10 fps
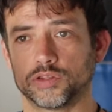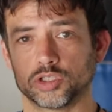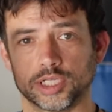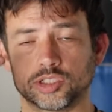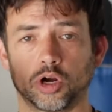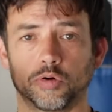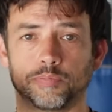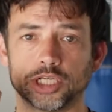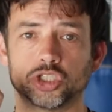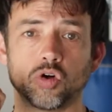So let's start with
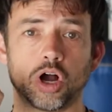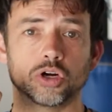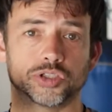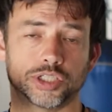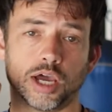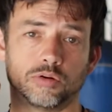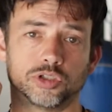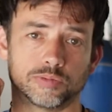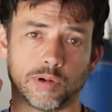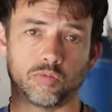my stronger side,
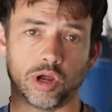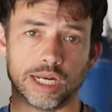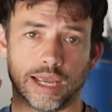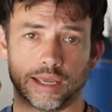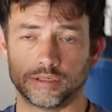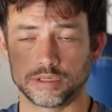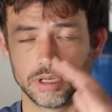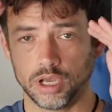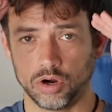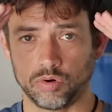which is my right hand,
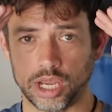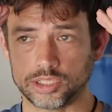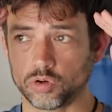right?